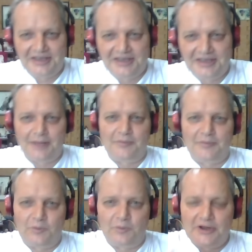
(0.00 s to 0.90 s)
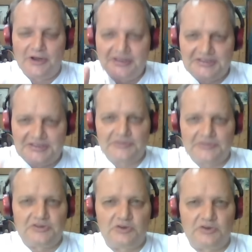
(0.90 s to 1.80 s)
Um, when I said the
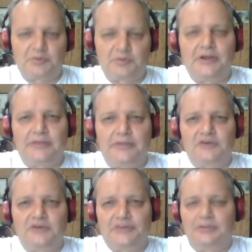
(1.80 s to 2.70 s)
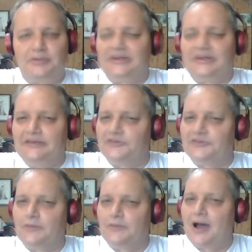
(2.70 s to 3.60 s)
sinner's prayer, because I believed it in
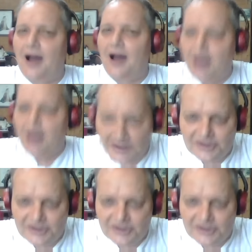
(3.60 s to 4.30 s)
my heart,